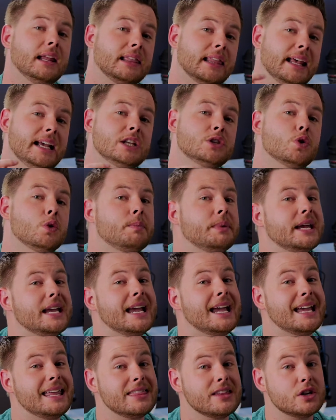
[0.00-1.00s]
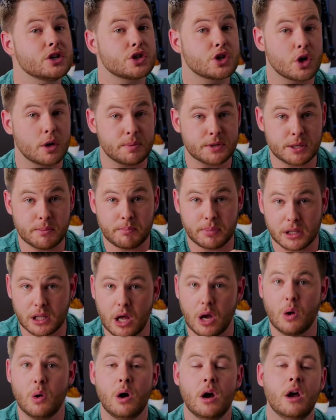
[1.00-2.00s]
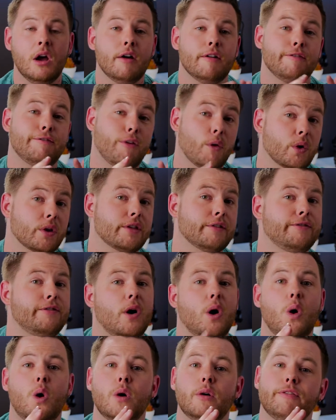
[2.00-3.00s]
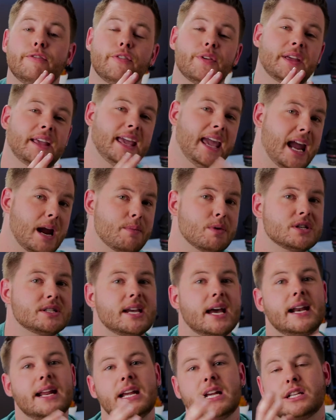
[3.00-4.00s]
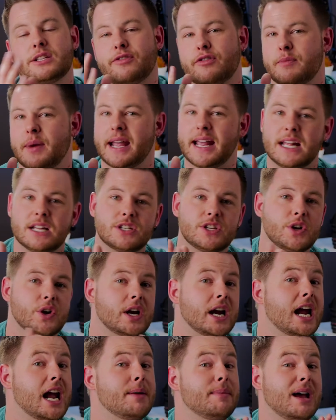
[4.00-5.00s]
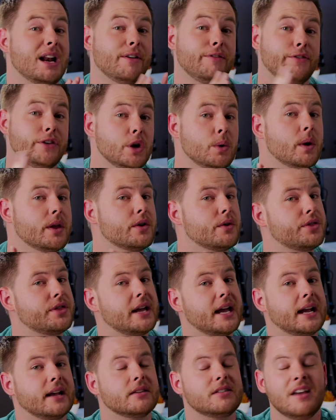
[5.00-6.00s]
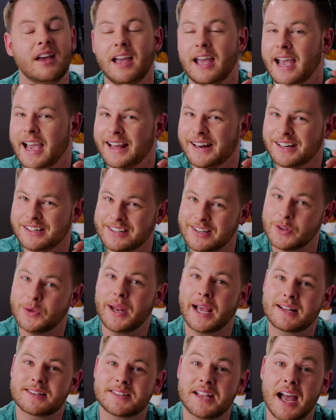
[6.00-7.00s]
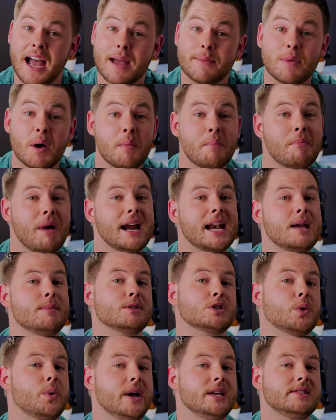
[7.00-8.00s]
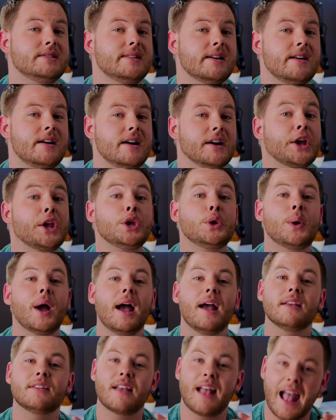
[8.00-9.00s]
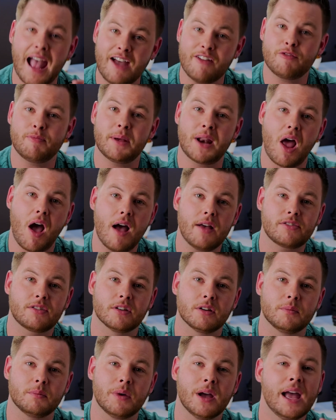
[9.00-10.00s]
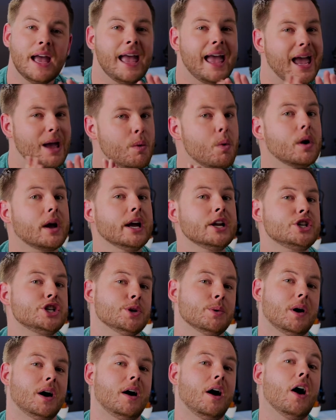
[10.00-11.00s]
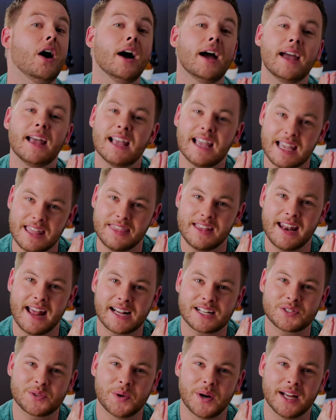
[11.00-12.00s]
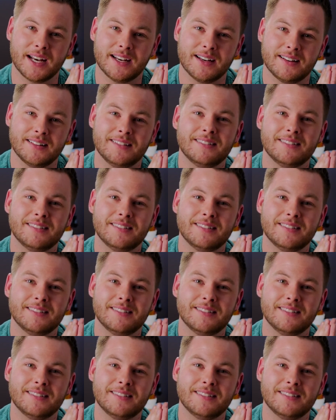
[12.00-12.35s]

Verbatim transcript: Links will be in the description below for the phone, for the camera settings, for my Instagram, and a few other things. And until next time, my name is Qwazy Dogg. You guys have been awesome, and we'll catch you all in the next one.